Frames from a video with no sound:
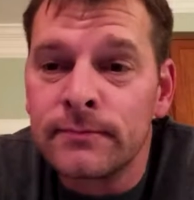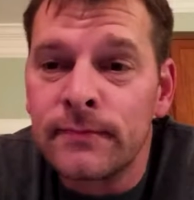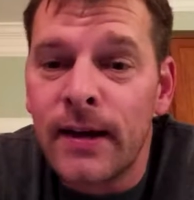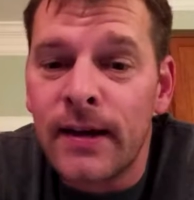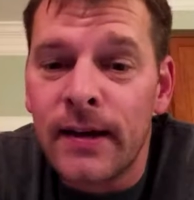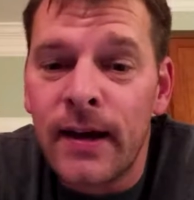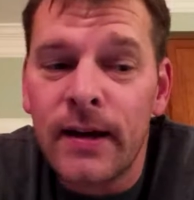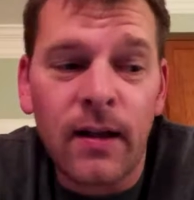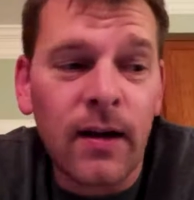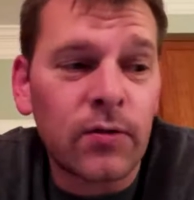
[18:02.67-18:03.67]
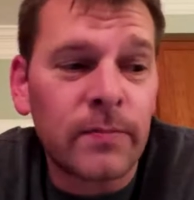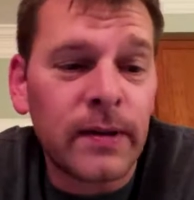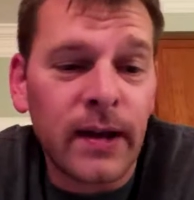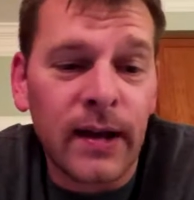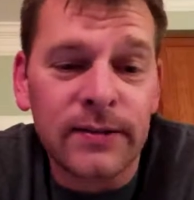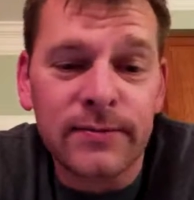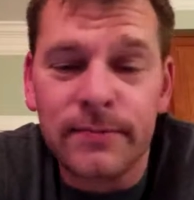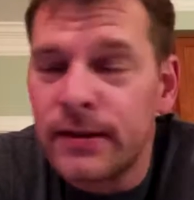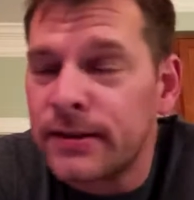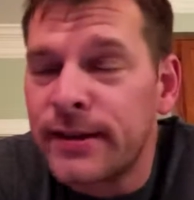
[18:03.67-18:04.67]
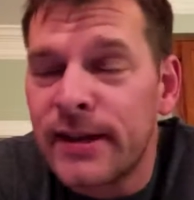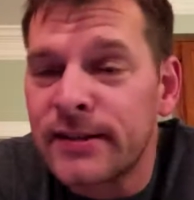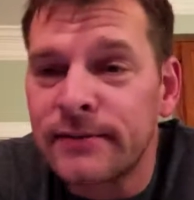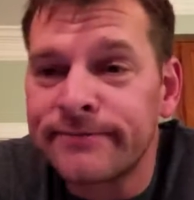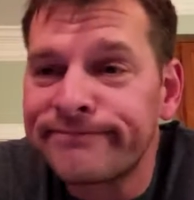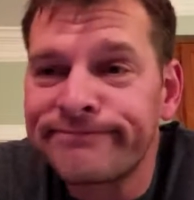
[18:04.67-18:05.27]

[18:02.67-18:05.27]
yeah, 8 o'clock would be nice. It just doesn't.